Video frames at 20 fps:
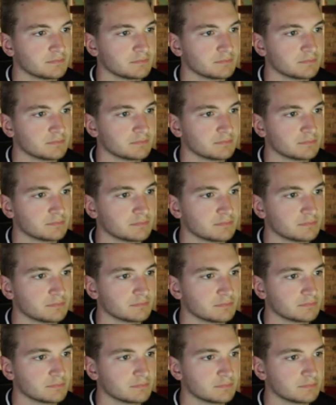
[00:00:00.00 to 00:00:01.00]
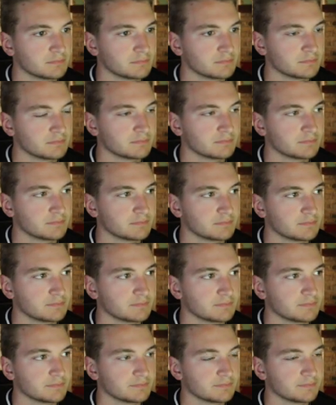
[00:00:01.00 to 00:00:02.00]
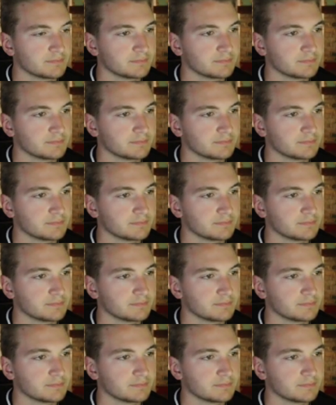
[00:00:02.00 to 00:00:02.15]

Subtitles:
No one is speaking in this clip.